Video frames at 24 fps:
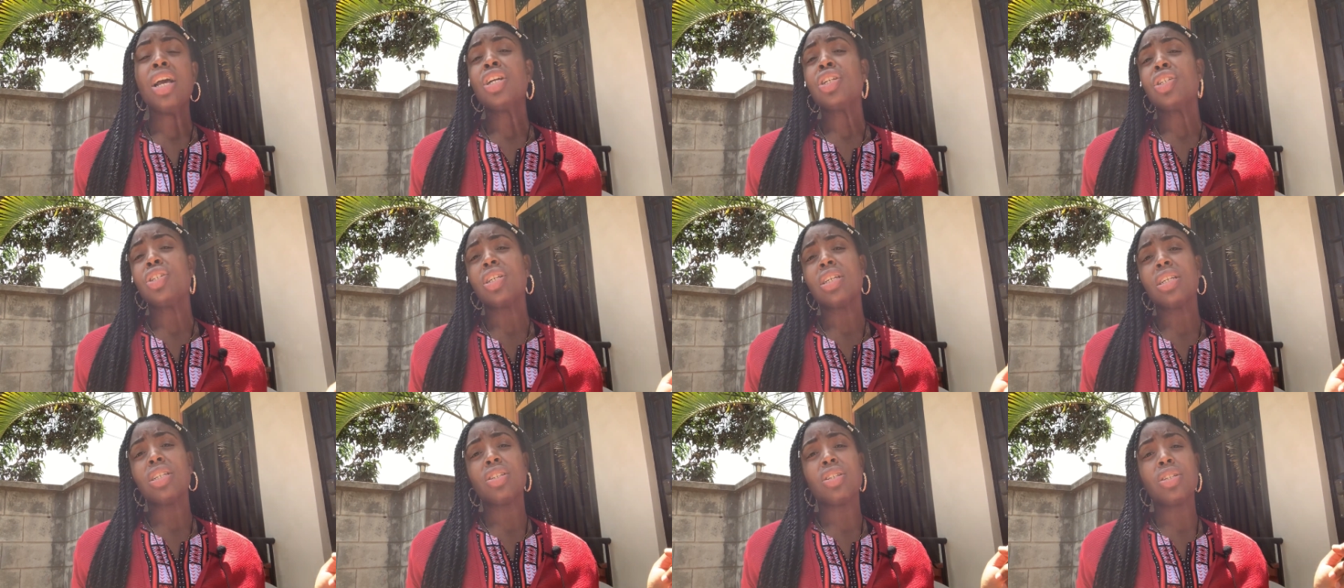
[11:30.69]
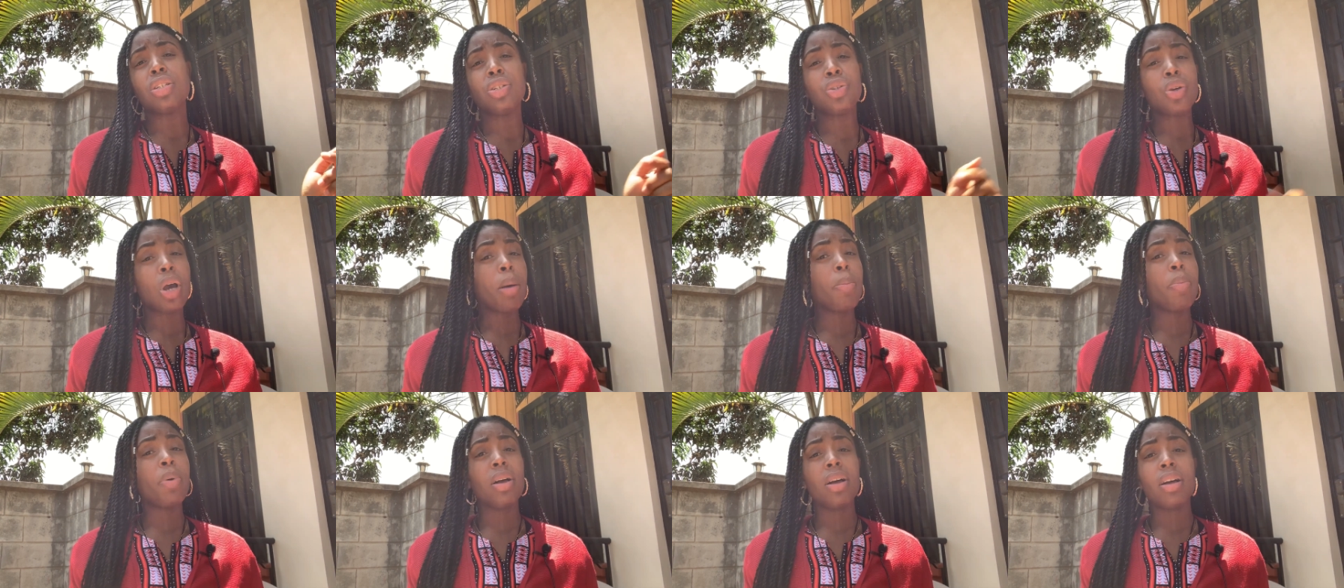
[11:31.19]
just
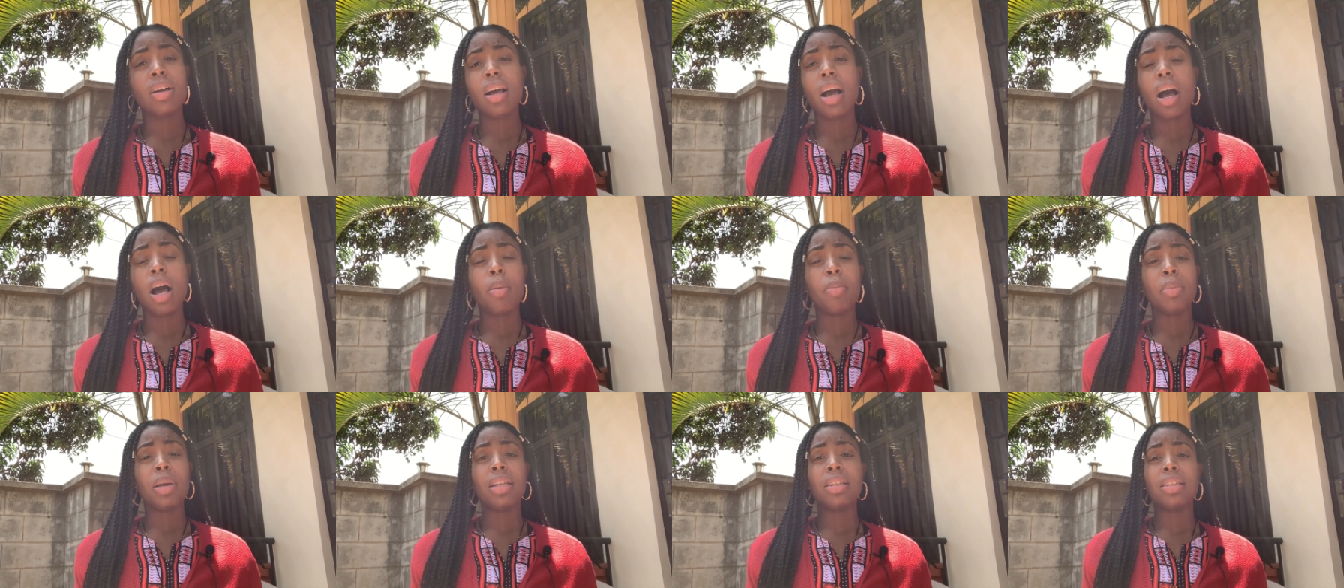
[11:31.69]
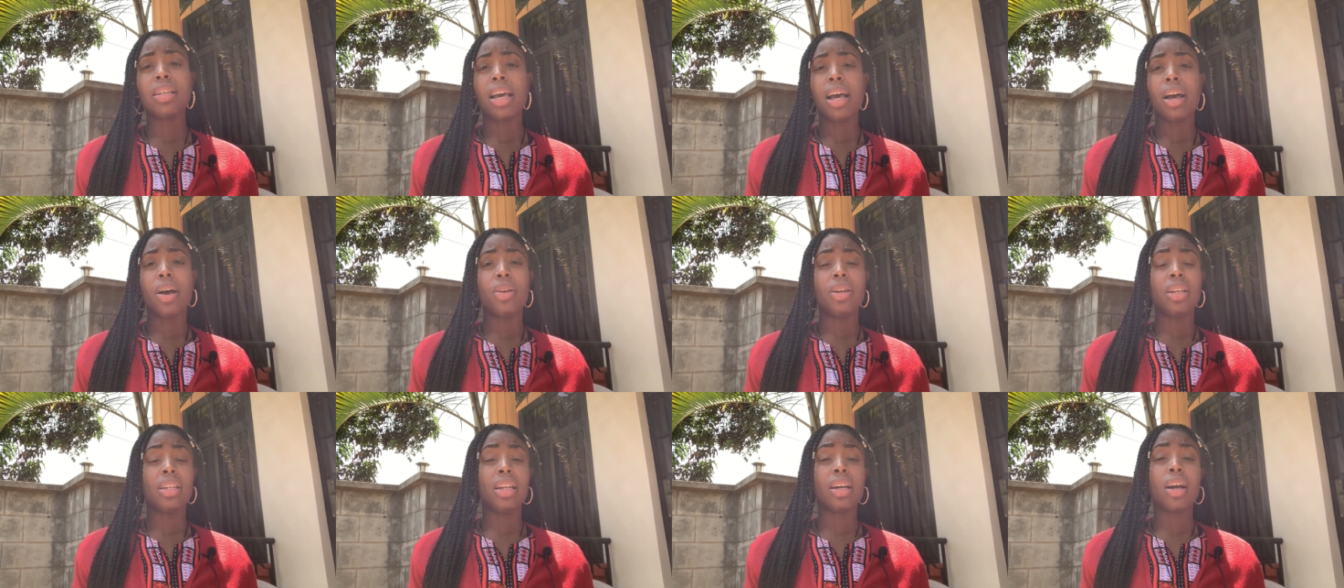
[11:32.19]
drop a comment
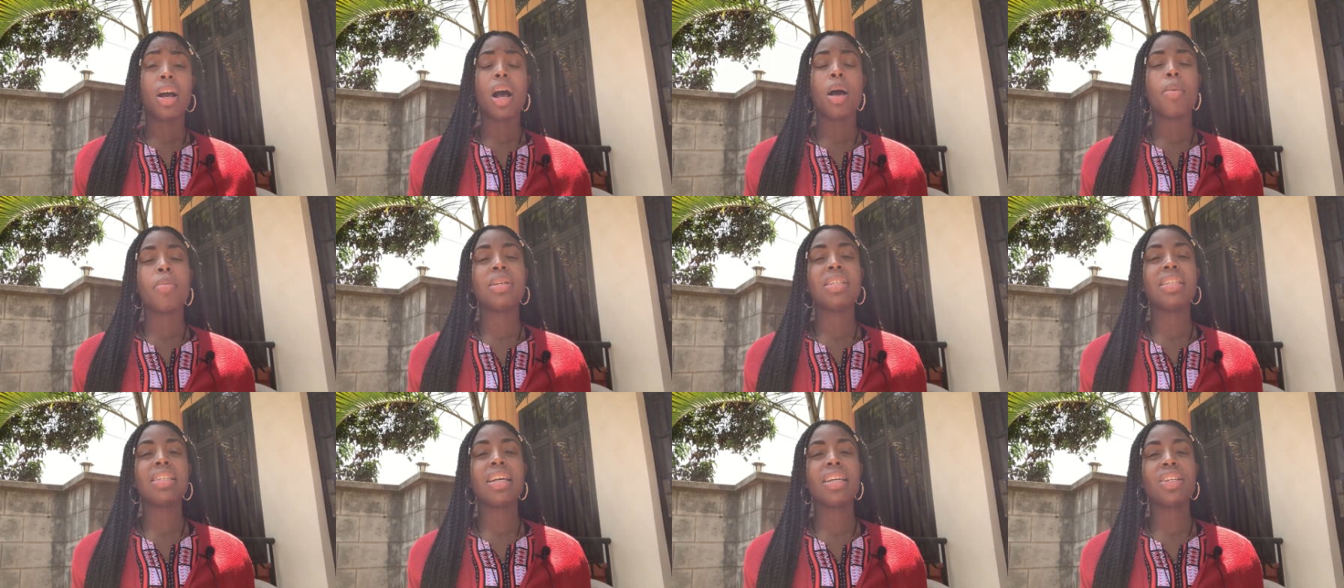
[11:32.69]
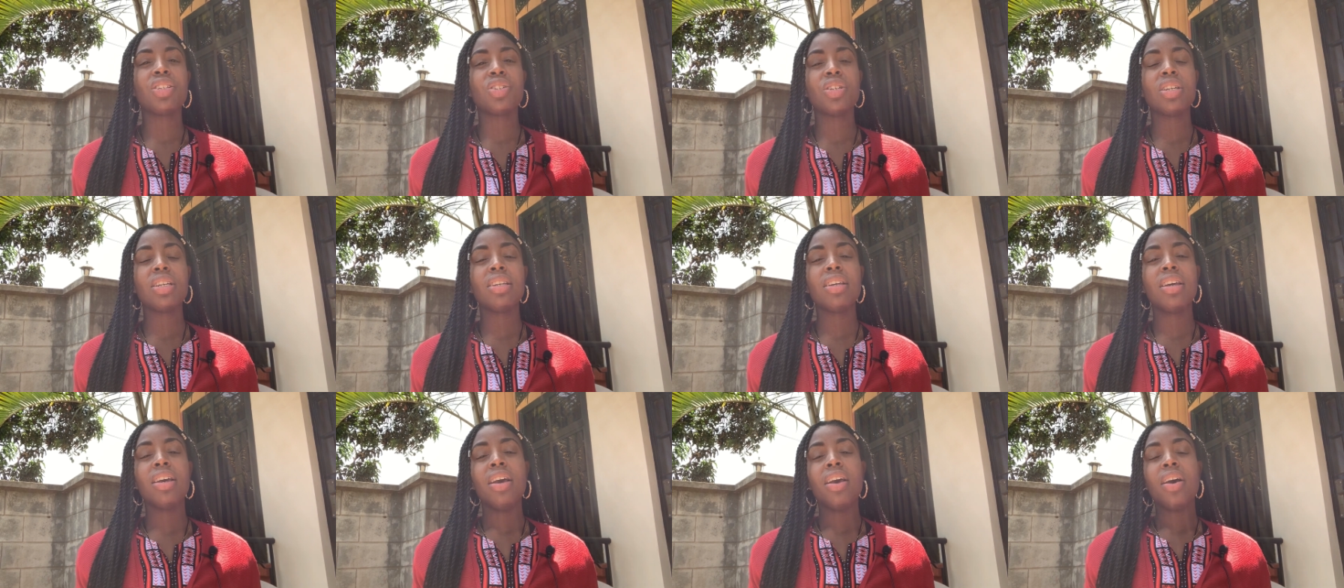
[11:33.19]
down in the comment section